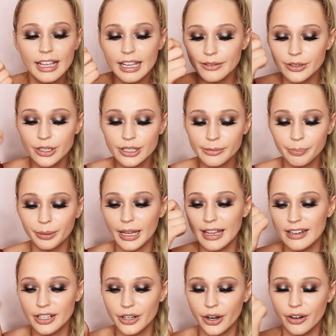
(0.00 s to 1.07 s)
if you just
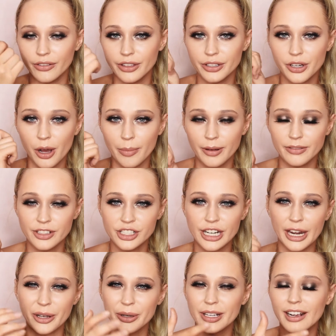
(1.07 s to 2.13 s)
blend it over the top of a
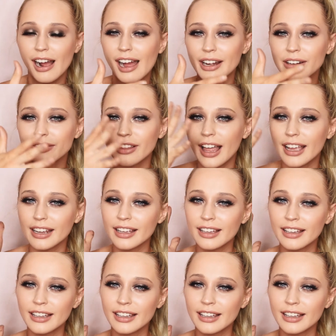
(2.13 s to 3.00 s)
shadow, it kind of like